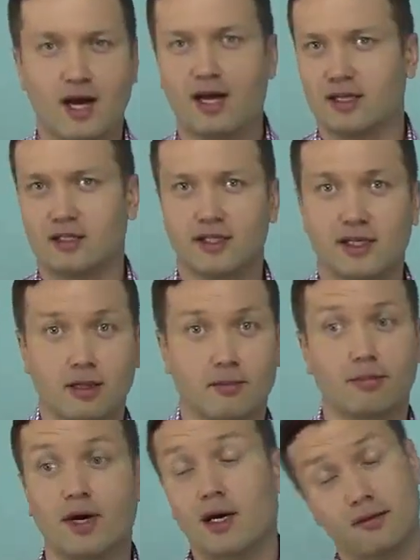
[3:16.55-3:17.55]
I can tell.
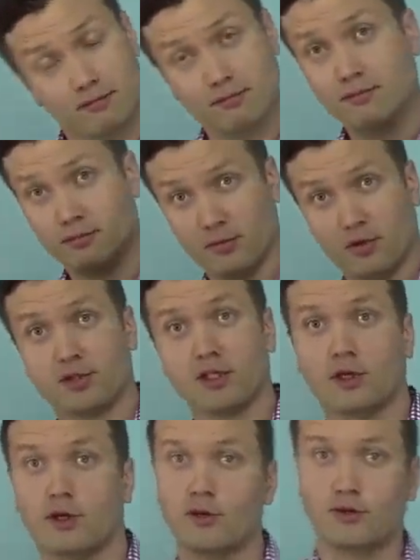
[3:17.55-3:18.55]
But you're still
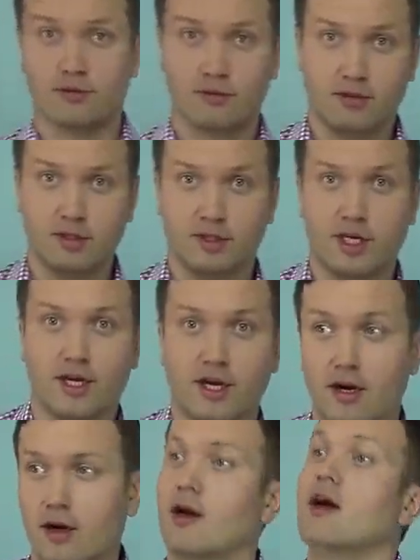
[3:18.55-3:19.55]
cute. Take
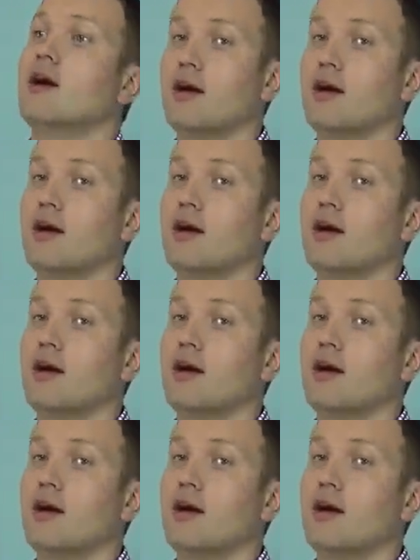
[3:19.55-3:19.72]
care.